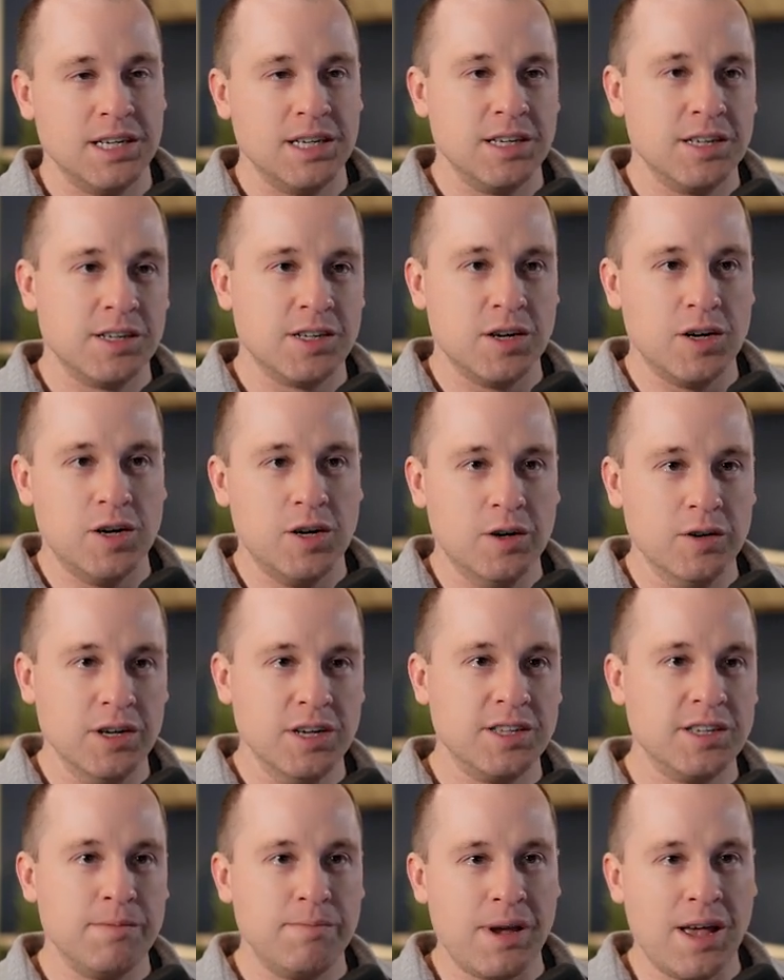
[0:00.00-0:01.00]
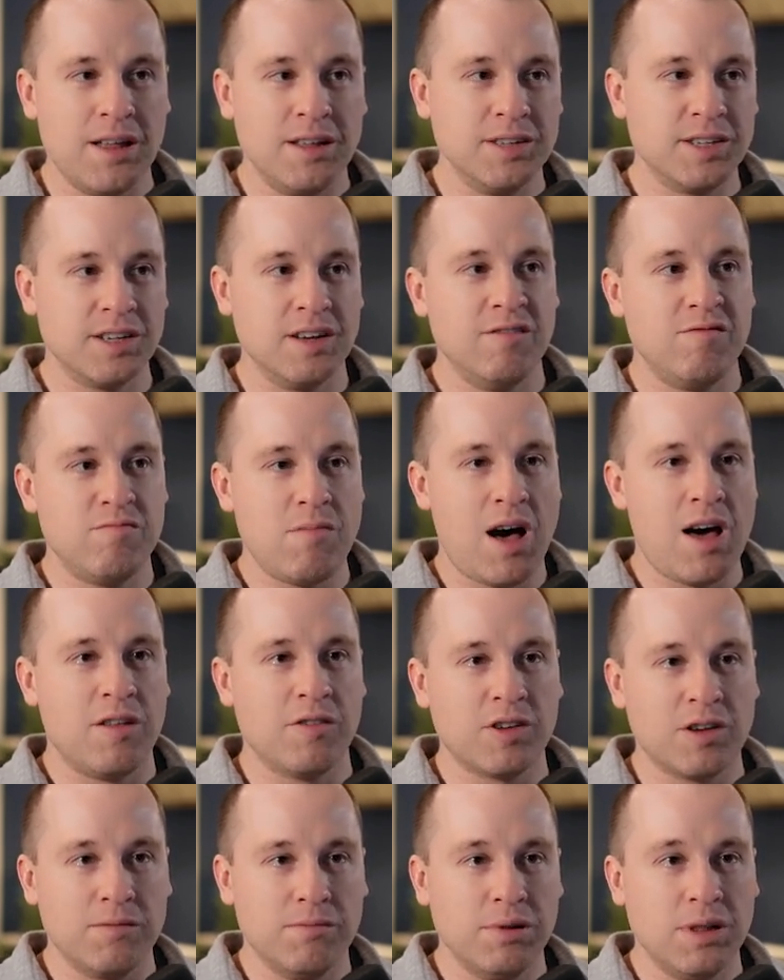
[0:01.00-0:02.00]
So it's a balance of model
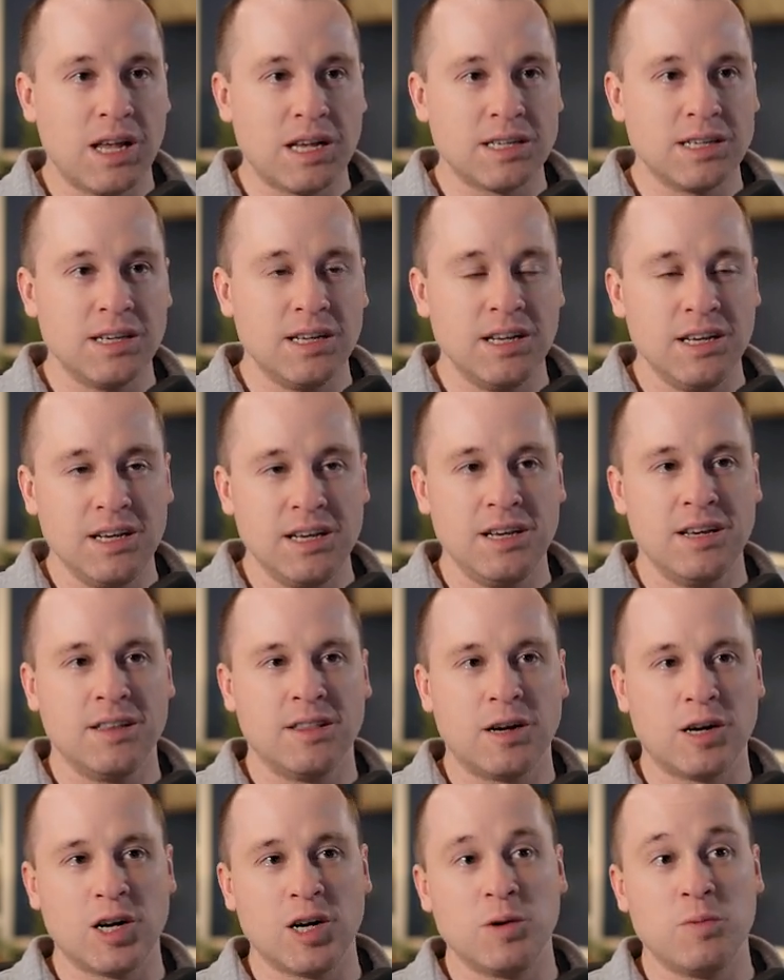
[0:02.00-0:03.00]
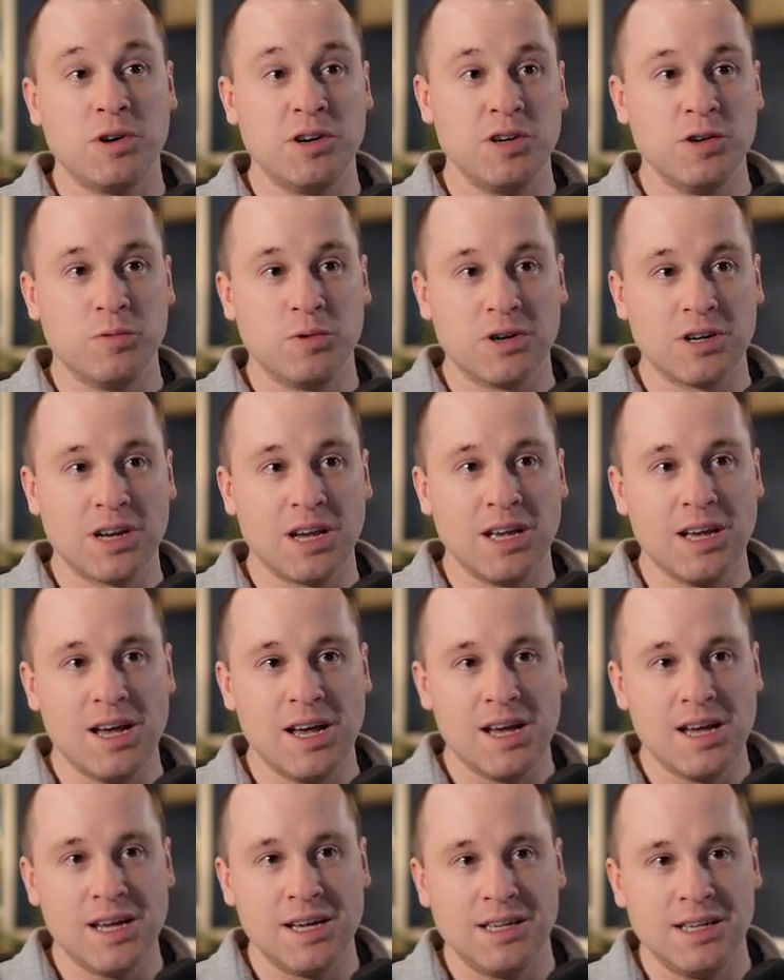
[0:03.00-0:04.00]
complexity, the hardware you're working
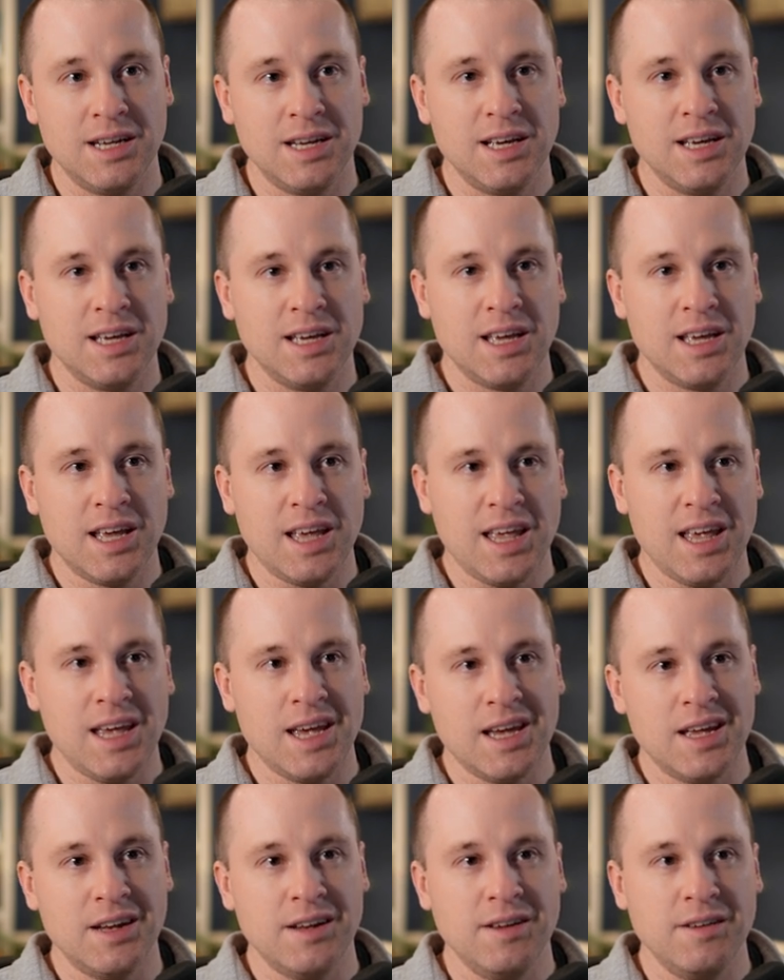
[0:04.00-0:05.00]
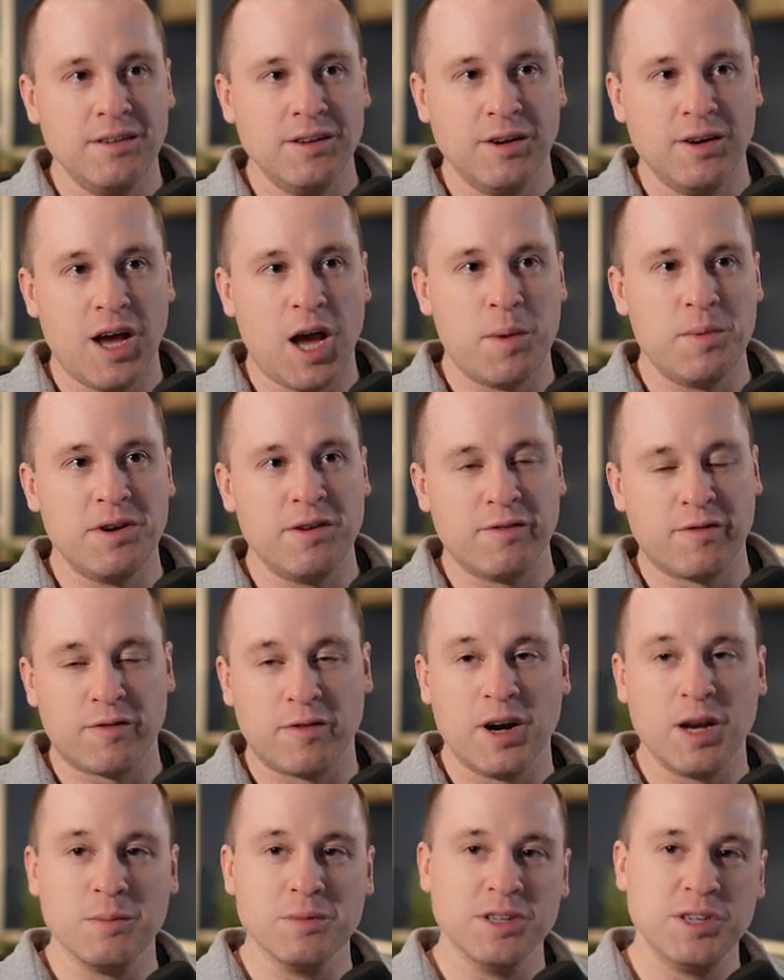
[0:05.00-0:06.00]
on, and how many
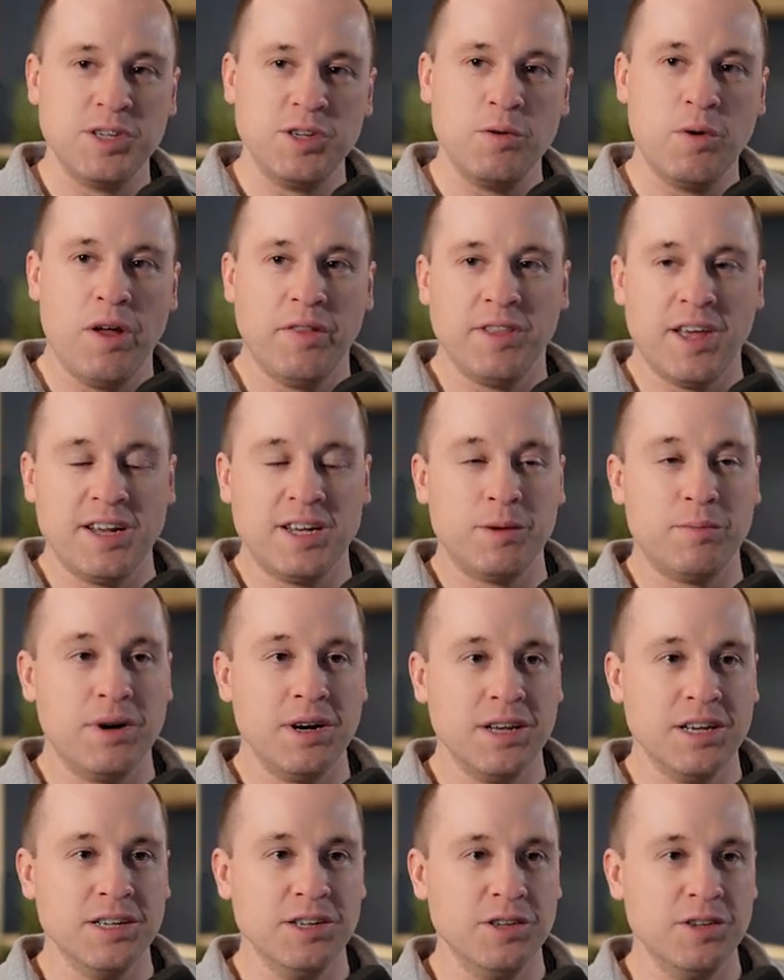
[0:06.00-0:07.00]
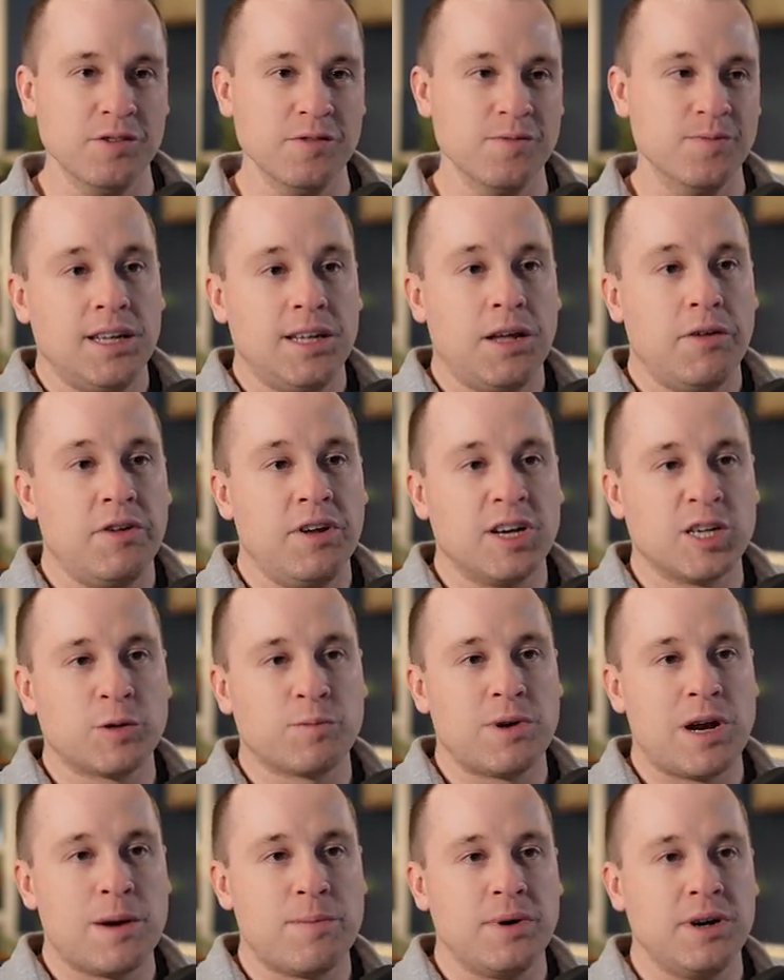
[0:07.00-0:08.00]
fragments you want that to break into. Now the next
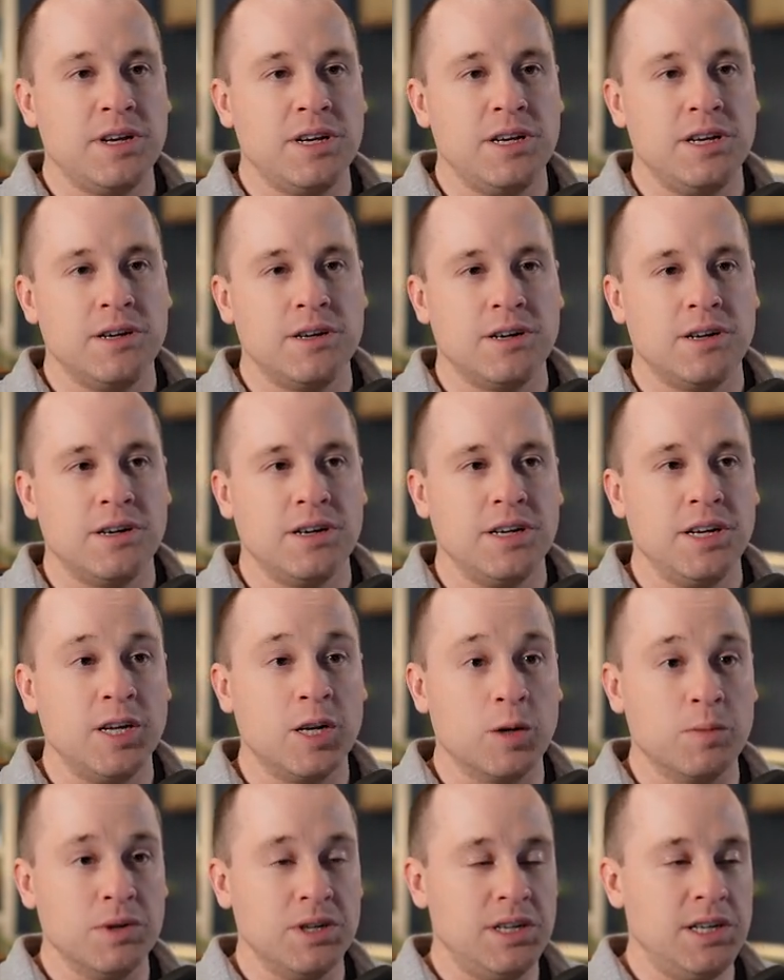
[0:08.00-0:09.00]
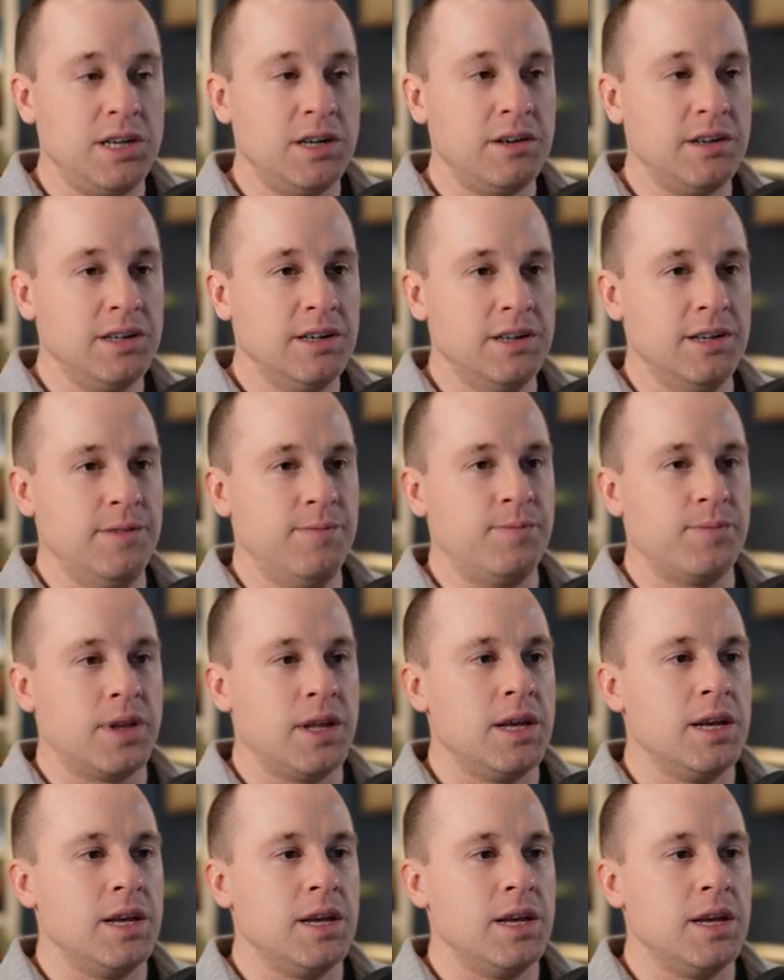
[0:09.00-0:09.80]
property here, inner material.